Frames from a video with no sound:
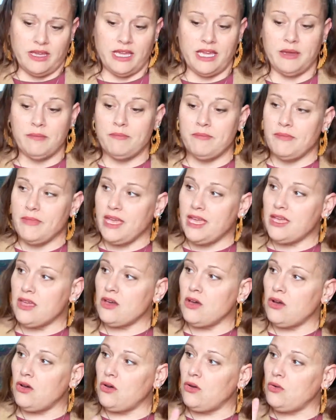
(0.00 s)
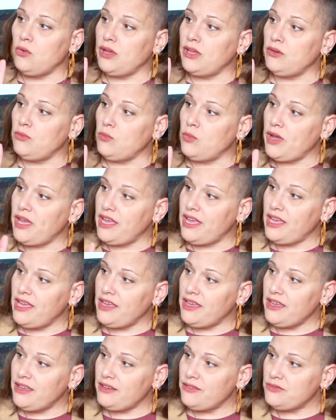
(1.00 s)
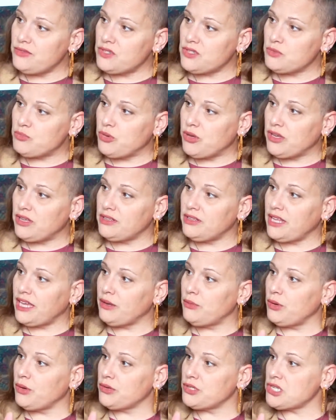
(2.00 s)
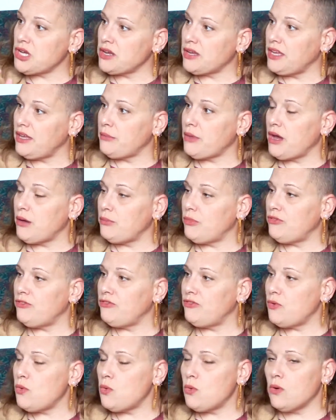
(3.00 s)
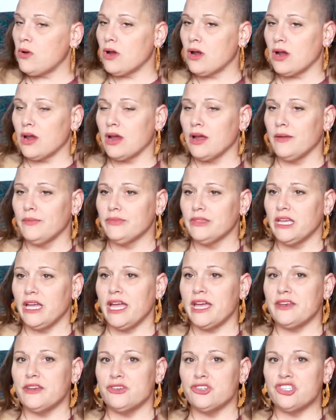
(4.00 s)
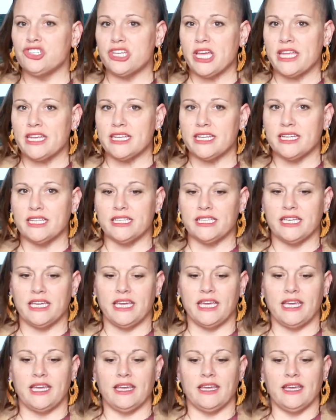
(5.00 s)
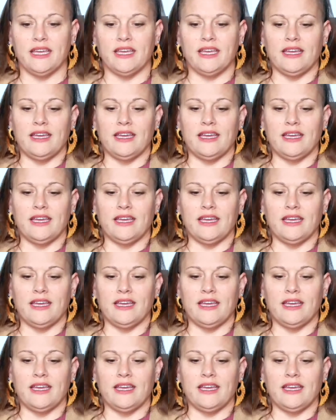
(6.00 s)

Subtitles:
It may go in waves, but like we were talking about before, energetically,